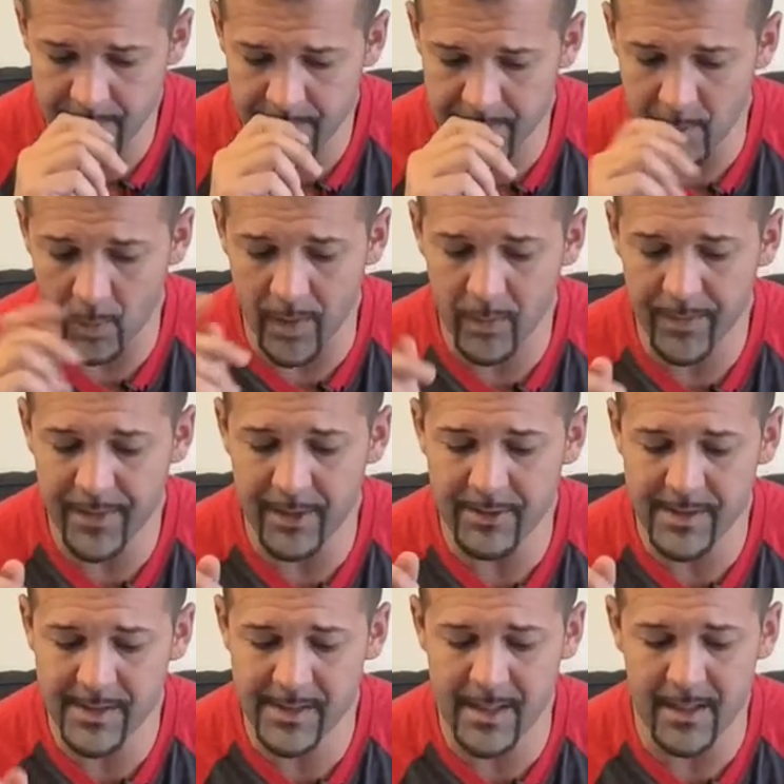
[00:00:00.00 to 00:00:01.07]
'The one
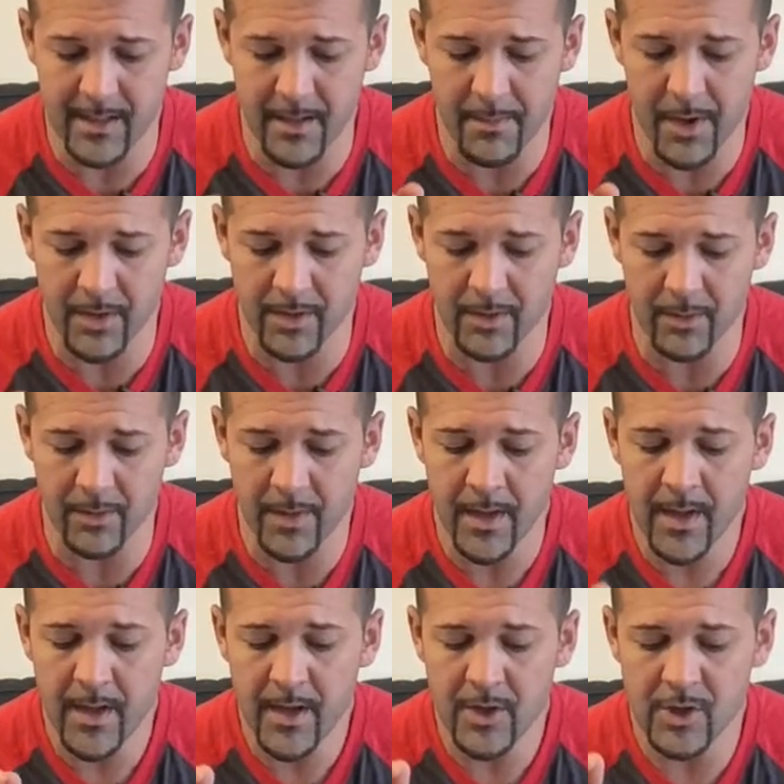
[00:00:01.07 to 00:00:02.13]
without sin among you
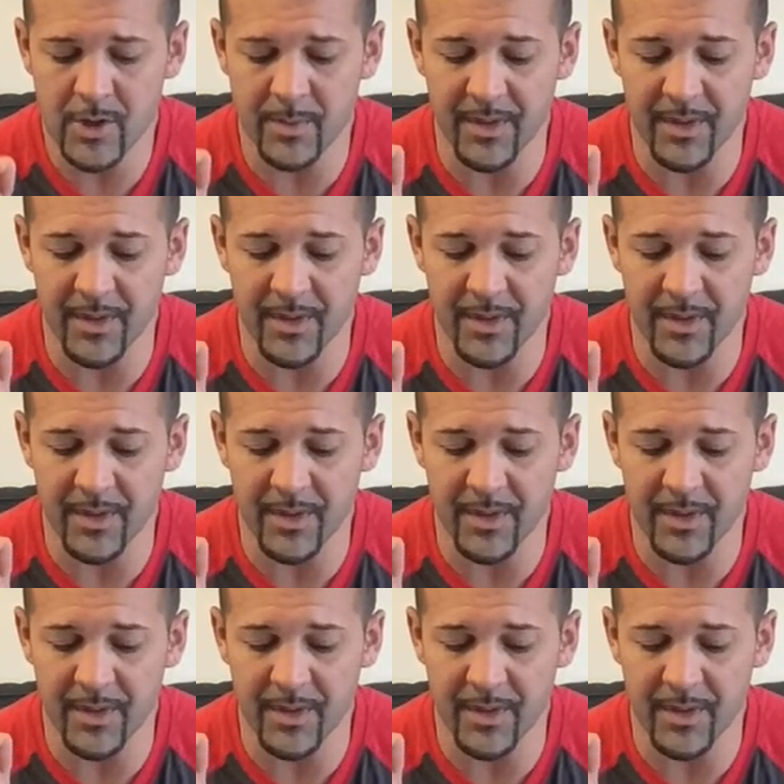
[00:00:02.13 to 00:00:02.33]
should